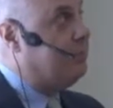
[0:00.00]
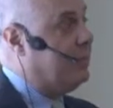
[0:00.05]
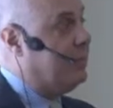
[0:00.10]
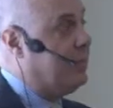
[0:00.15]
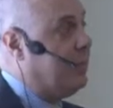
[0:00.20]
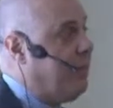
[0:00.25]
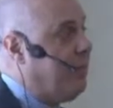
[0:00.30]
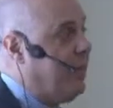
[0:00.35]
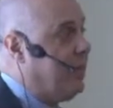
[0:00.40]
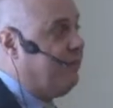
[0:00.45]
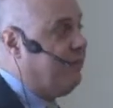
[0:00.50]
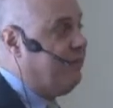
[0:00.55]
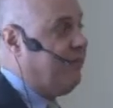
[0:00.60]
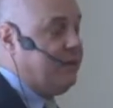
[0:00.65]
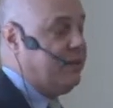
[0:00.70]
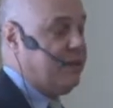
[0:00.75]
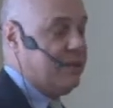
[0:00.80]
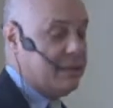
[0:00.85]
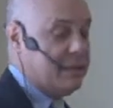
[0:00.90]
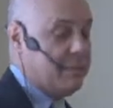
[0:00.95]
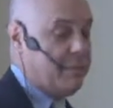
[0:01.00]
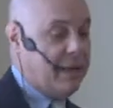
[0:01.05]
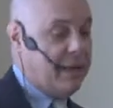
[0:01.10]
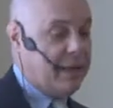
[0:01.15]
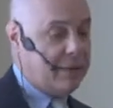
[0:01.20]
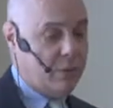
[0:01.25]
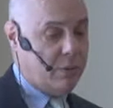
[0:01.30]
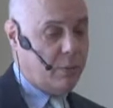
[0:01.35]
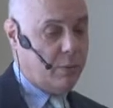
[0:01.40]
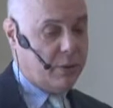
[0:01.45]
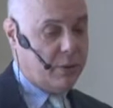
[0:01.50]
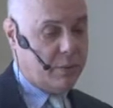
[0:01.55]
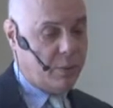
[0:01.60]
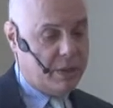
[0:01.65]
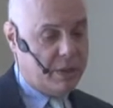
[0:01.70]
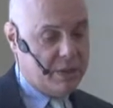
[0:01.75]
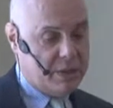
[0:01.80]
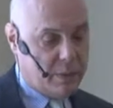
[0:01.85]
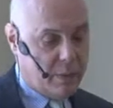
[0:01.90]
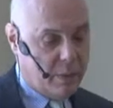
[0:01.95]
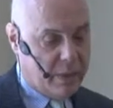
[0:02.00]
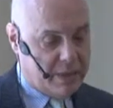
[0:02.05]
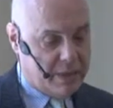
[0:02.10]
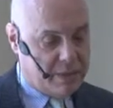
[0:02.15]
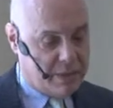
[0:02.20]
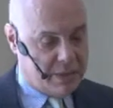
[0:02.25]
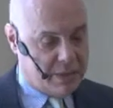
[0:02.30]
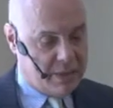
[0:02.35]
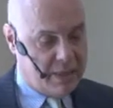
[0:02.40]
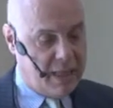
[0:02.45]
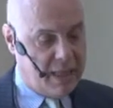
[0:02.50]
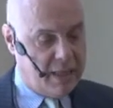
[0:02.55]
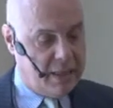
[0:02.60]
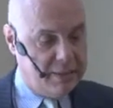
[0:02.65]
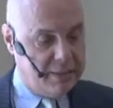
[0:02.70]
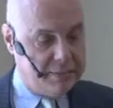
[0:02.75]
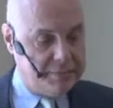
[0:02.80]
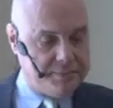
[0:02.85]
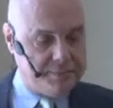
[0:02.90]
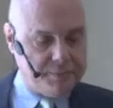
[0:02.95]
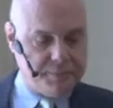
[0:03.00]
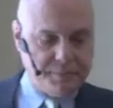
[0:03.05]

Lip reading: The benefit is a part of what we were just saying.